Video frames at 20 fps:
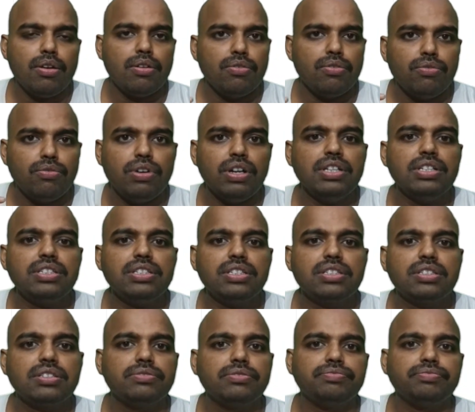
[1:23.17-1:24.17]
Once
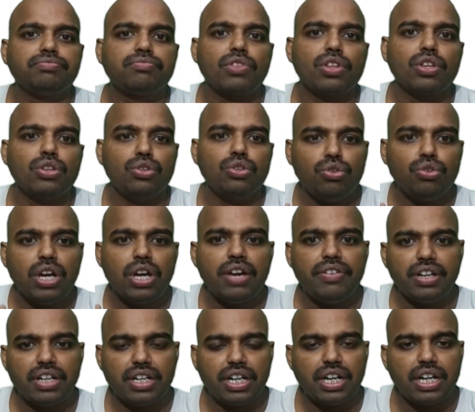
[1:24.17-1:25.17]
you have a
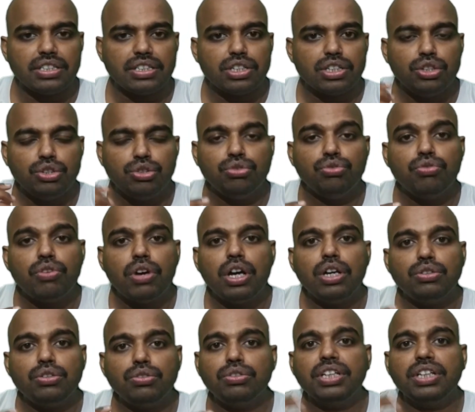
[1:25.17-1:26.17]
task, you want
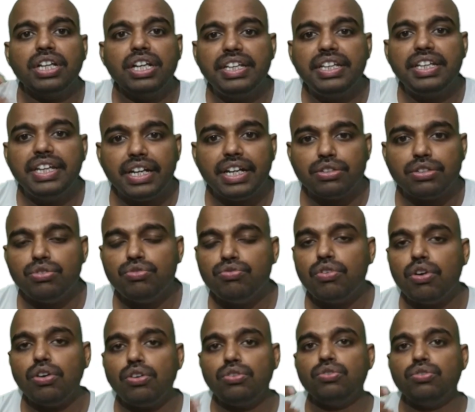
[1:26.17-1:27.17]
to delegate, you
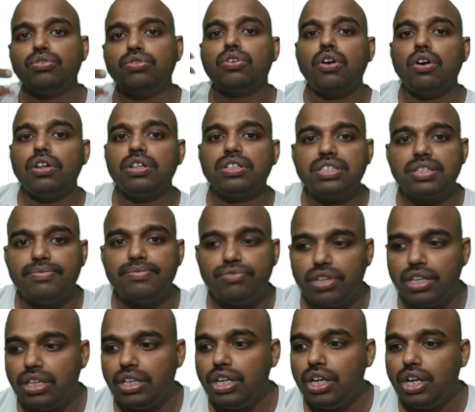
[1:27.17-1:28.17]
want to call
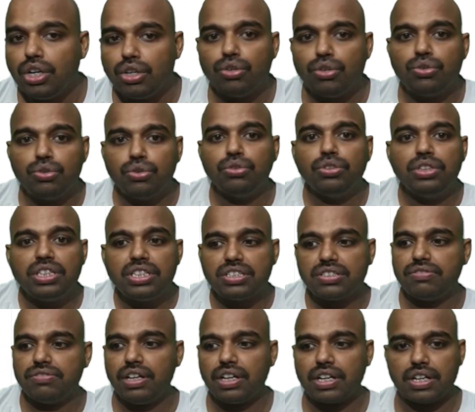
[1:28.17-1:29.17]
someone to do this
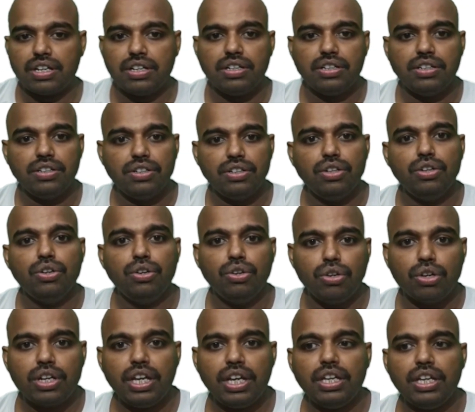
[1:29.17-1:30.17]
work.
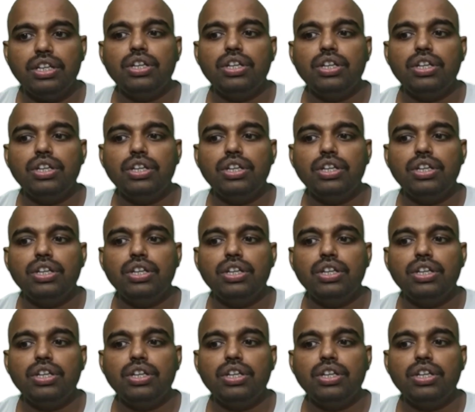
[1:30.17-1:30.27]
Okay.